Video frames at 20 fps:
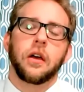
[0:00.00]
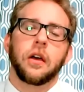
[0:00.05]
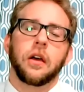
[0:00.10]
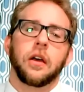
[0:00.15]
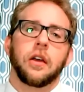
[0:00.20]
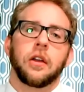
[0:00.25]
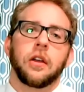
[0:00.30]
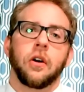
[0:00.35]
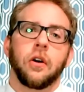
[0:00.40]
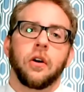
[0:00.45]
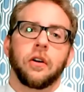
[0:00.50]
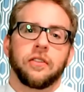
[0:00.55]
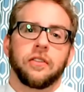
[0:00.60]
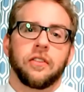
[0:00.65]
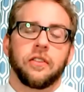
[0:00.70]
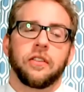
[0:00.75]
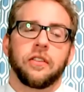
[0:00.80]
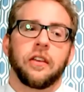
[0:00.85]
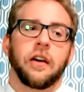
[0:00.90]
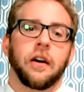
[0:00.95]
It's
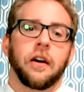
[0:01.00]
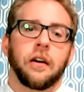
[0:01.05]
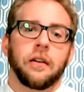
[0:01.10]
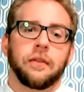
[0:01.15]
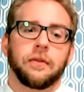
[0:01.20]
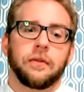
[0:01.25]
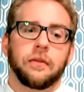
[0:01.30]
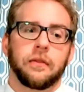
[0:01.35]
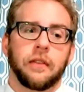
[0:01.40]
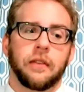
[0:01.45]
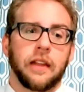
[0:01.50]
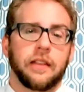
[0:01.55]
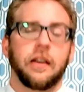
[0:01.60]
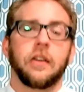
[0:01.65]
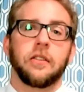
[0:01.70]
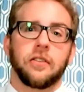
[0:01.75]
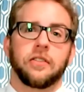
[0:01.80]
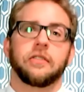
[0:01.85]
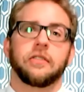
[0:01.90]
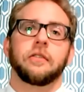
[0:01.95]
just that's how
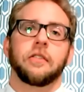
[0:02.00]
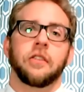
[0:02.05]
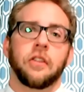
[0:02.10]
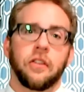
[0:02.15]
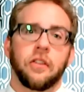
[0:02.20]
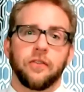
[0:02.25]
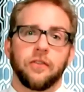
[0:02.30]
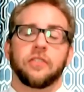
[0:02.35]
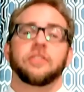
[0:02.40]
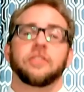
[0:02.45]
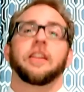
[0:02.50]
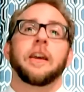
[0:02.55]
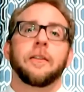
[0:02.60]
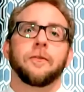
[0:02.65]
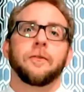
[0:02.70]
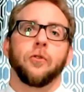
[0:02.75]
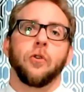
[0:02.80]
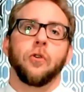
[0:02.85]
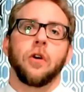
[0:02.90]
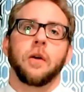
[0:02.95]
if you stay
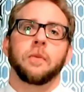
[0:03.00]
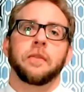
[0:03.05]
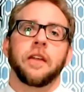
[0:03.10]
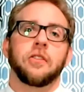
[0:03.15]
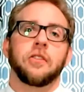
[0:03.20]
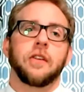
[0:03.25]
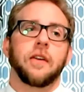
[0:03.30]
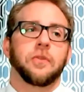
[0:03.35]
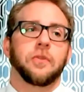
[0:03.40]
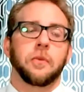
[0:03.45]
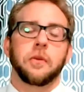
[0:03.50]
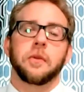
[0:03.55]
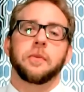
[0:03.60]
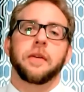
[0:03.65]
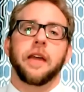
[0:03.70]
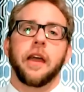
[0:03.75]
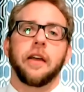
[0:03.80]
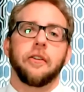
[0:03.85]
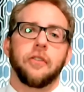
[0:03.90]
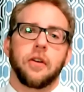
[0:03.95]
informed, then you have something to
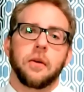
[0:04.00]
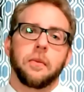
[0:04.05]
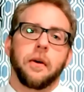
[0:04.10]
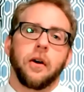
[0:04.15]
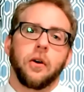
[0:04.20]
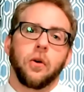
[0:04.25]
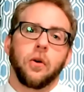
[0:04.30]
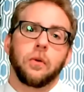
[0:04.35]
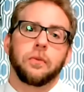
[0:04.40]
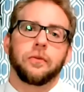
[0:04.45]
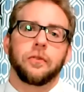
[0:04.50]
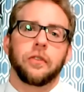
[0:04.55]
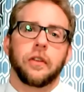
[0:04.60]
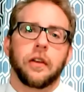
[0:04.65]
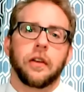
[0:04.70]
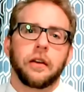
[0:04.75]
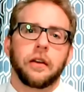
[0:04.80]
be angry about, hopefully.